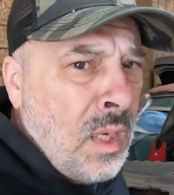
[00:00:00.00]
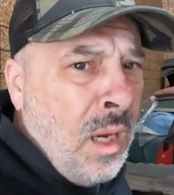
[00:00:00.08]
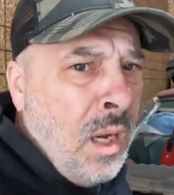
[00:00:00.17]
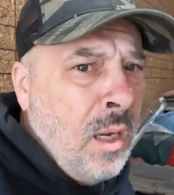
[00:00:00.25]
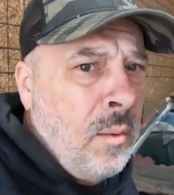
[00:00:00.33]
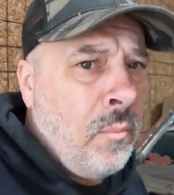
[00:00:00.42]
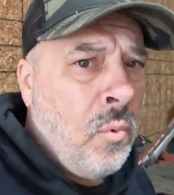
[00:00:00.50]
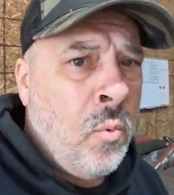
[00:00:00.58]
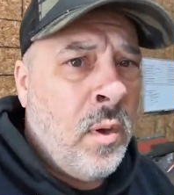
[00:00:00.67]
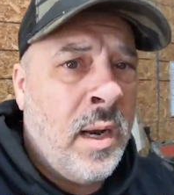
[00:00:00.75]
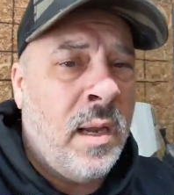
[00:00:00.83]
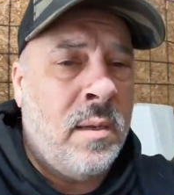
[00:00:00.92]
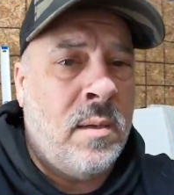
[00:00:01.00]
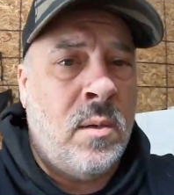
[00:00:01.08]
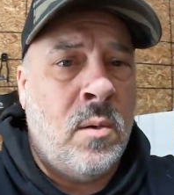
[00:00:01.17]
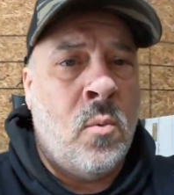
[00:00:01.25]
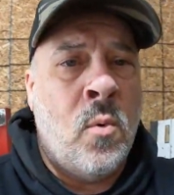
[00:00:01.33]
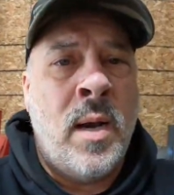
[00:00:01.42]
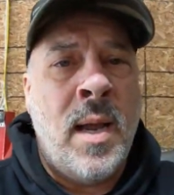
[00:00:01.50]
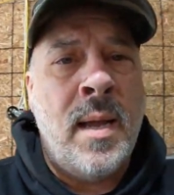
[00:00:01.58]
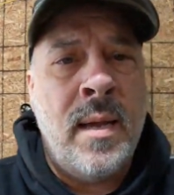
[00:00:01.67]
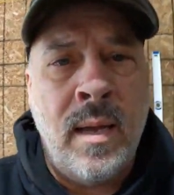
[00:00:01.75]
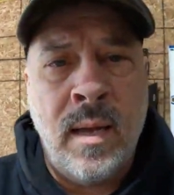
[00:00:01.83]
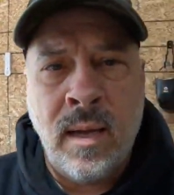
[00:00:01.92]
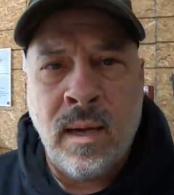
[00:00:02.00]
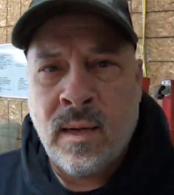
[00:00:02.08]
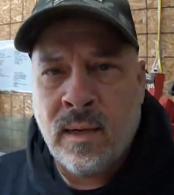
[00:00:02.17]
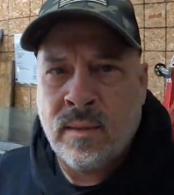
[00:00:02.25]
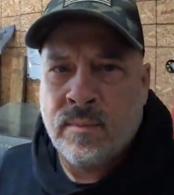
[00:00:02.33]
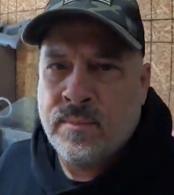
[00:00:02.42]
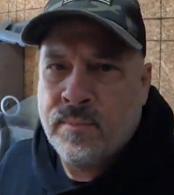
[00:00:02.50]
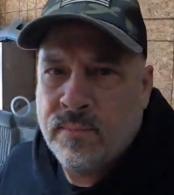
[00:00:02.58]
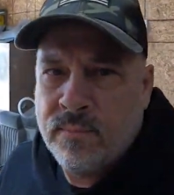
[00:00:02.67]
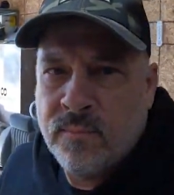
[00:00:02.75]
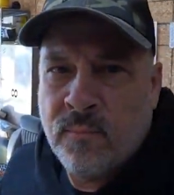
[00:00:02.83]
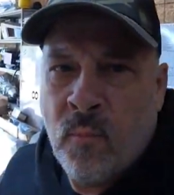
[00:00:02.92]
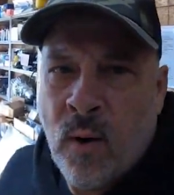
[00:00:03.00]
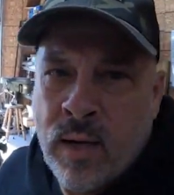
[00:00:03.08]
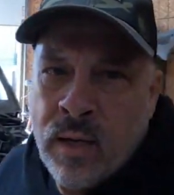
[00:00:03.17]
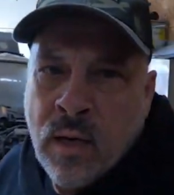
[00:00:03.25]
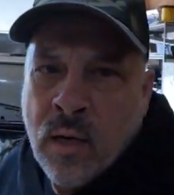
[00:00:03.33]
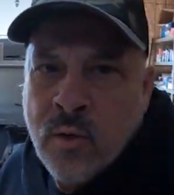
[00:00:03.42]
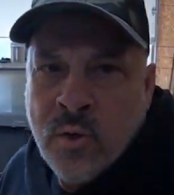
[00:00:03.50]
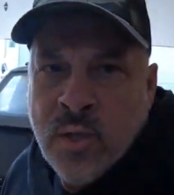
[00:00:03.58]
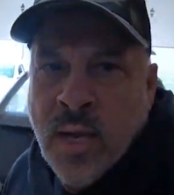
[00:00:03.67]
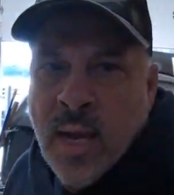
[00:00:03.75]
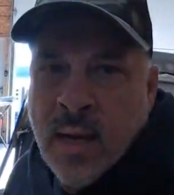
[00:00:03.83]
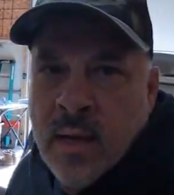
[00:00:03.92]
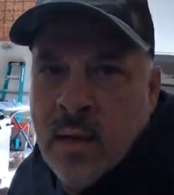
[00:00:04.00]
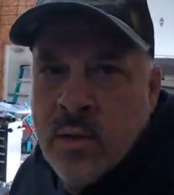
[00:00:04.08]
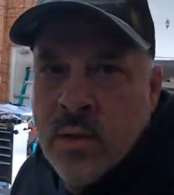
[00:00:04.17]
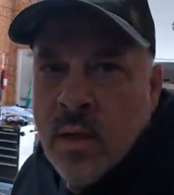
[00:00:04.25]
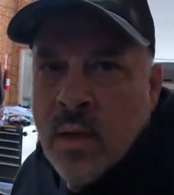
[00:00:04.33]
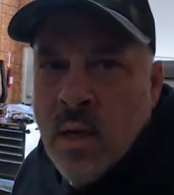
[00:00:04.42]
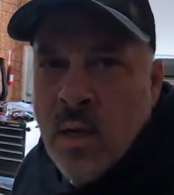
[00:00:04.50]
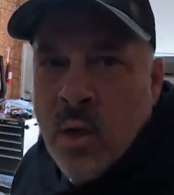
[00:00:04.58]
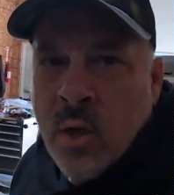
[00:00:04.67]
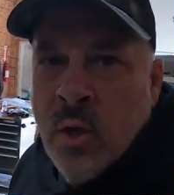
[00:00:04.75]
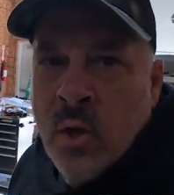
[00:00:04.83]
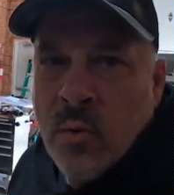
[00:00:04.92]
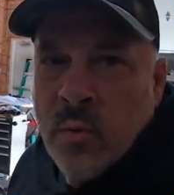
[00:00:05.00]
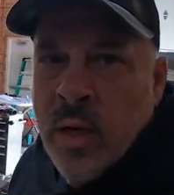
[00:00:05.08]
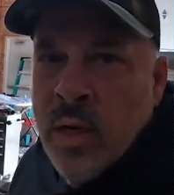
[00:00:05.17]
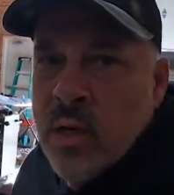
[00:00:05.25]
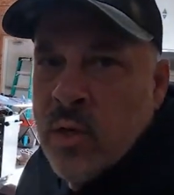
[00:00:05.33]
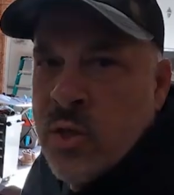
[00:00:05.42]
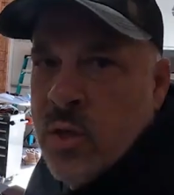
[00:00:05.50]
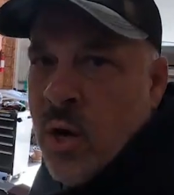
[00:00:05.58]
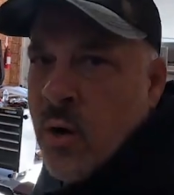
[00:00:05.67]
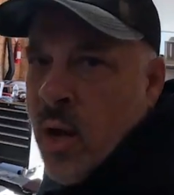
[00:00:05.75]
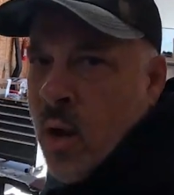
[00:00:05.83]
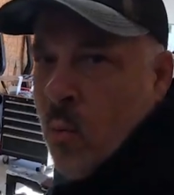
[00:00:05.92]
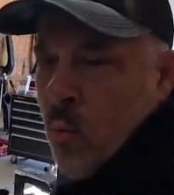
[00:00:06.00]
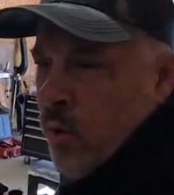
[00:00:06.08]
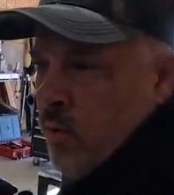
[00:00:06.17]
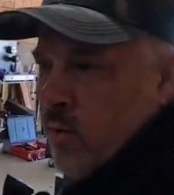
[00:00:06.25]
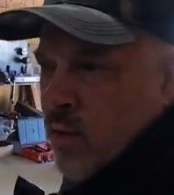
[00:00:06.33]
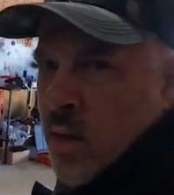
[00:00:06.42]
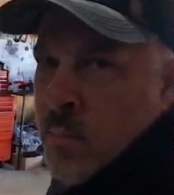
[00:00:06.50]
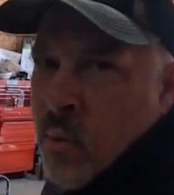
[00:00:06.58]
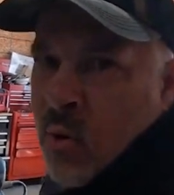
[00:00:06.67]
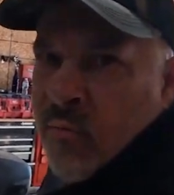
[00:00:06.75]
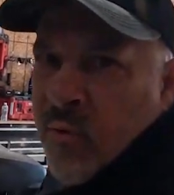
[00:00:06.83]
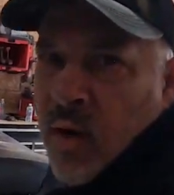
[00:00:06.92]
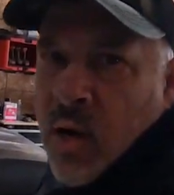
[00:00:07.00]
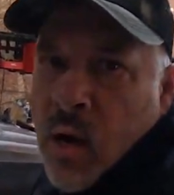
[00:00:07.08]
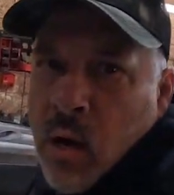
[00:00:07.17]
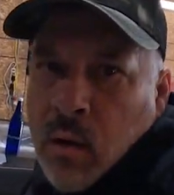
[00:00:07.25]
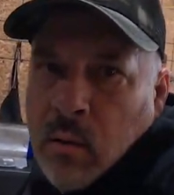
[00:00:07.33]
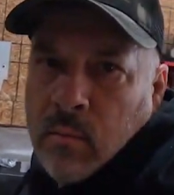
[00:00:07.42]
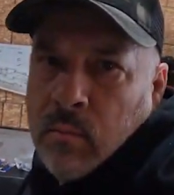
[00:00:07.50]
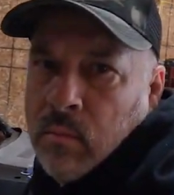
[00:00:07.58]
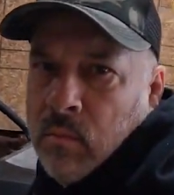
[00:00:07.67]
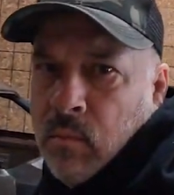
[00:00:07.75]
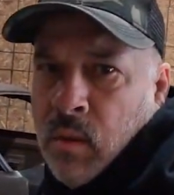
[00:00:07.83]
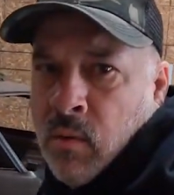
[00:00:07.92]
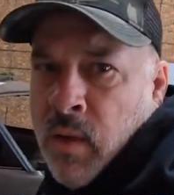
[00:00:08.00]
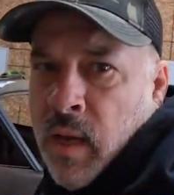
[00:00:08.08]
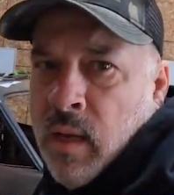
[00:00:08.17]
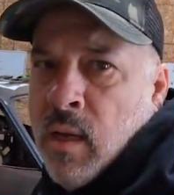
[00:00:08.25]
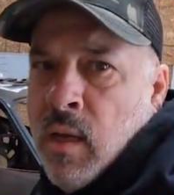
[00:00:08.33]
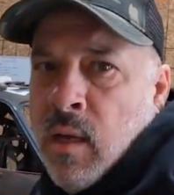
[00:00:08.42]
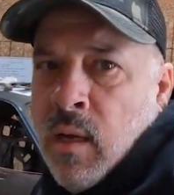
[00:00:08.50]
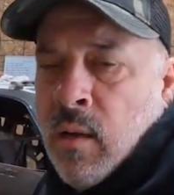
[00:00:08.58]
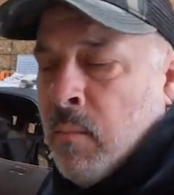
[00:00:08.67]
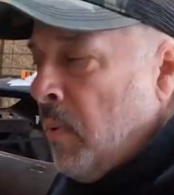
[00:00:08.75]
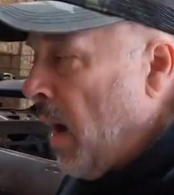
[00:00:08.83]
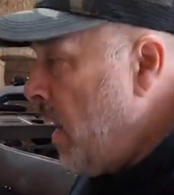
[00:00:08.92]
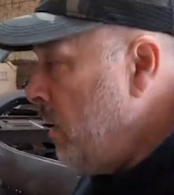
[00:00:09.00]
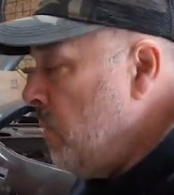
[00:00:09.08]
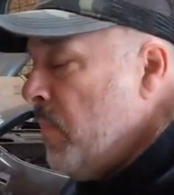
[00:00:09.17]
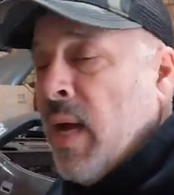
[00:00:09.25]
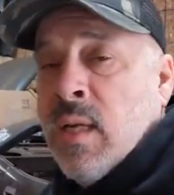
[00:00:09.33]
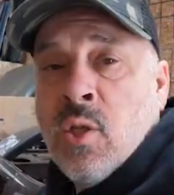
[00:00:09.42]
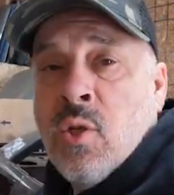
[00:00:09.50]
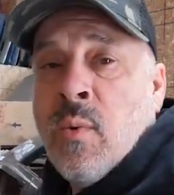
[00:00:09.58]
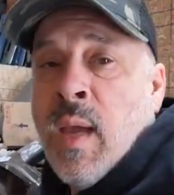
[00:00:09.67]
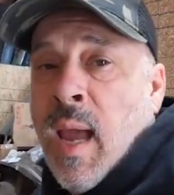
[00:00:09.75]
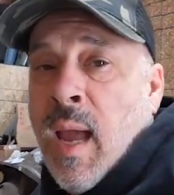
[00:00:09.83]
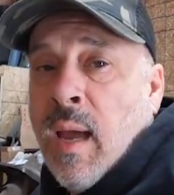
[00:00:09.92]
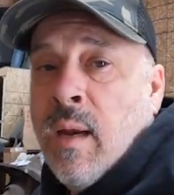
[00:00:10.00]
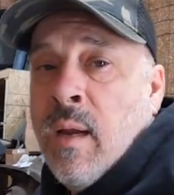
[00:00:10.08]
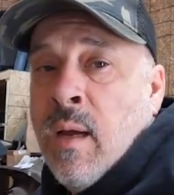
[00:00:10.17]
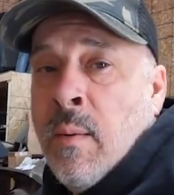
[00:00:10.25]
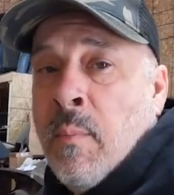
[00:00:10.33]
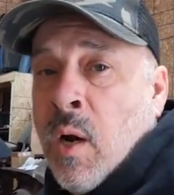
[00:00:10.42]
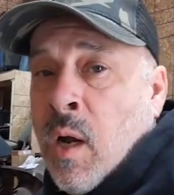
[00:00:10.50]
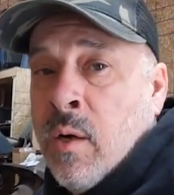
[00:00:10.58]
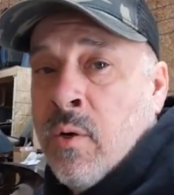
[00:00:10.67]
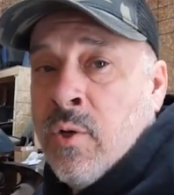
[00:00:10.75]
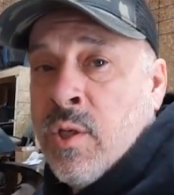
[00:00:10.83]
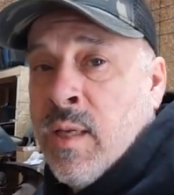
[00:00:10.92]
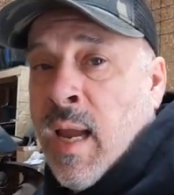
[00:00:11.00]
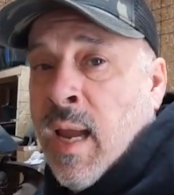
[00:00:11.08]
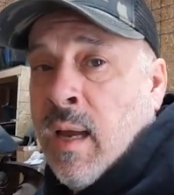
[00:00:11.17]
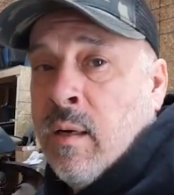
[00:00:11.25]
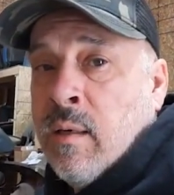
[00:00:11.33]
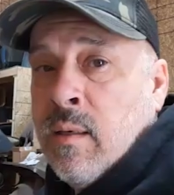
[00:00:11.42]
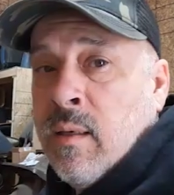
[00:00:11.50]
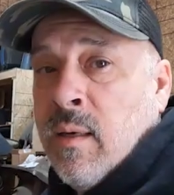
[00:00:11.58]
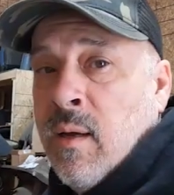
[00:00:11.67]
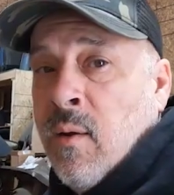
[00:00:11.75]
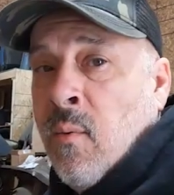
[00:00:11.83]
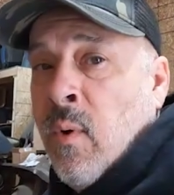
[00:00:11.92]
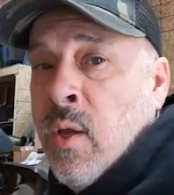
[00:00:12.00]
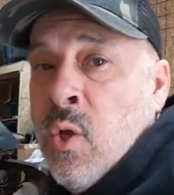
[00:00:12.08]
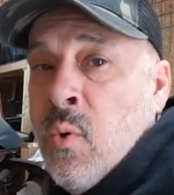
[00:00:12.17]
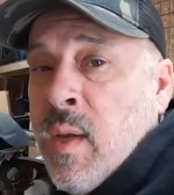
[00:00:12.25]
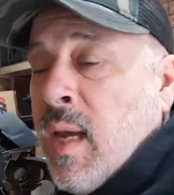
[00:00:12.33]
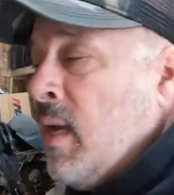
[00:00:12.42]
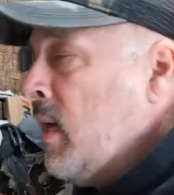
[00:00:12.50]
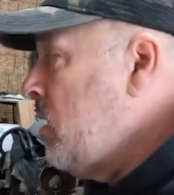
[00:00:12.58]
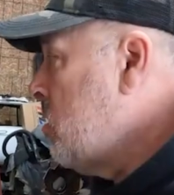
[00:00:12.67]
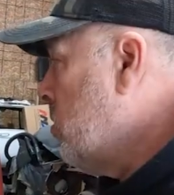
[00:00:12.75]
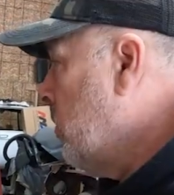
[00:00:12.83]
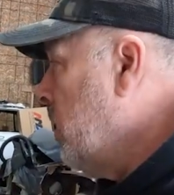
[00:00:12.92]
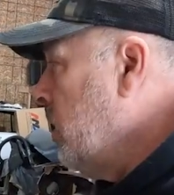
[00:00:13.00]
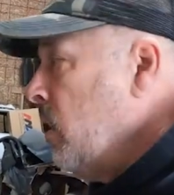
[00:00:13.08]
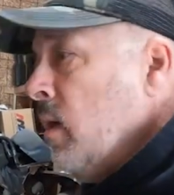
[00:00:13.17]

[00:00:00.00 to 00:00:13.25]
What I want you to understand is you don't need to start out with a perfect car, okay? Buy the best you can, but understand when you get into it,